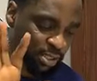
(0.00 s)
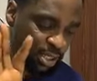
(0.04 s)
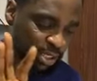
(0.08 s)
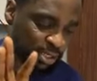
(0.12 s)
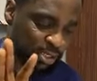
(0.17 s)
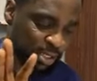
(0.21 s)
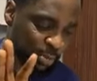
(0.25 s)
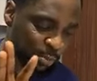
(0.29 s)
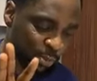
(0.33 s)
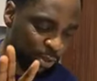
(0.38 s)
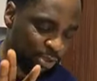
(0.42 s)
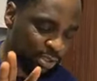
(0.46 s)

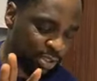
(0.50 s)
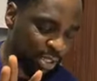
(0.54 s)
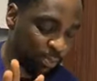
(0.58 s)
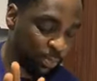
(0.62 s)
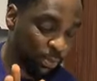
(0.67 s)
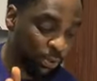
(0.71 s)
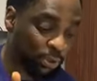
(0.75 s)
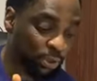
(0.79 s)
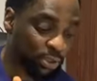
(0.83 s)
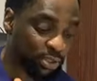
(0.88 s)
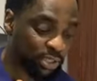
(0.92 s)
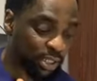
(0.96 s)
Yes, I must
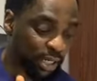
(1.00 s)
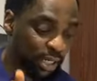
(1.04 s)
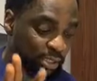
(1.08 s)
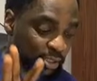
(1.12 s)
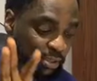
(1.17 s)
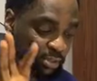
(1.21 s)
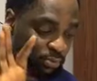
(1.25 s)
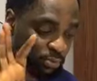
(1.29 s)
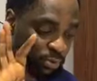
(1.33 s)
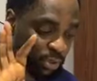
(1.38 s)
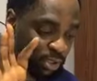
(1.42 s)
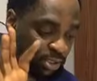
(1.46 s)

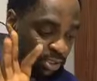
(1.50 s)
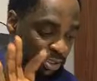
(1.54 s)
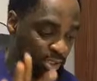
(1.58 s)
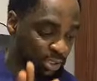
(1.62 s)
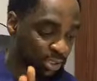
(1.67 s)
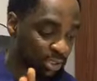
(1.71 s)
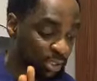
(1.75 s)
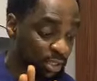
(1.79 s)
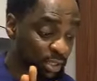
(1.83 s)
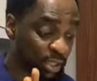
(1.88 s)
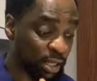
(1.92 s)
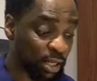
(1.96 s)
apologize. We
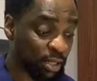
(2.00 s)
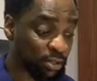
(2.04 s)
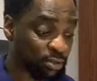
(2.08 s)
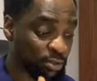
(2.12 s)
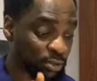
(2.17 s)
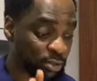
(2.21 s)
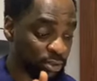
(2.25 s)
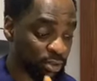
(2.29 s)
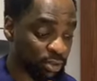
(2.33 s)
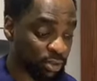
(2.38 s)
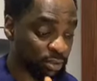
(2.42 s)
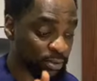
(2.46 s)
did
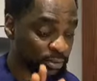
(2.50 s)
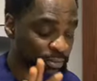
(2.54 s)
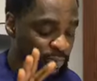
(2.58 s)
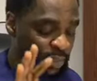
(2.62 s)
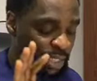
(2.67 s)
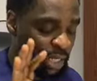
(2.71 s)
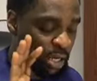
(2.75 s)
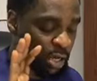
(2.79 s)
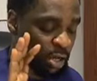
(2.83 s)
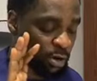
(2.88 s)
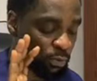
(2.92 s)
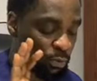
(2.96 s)

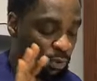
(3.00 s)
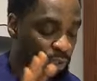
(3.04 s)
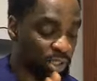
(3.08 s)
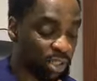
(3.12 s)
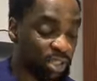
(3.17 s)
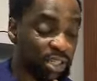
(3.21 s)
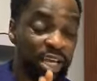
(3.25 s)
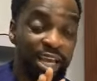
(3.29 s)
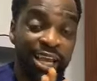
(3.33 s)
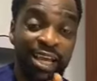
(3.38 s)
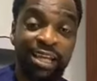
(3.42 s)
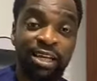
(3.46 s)
the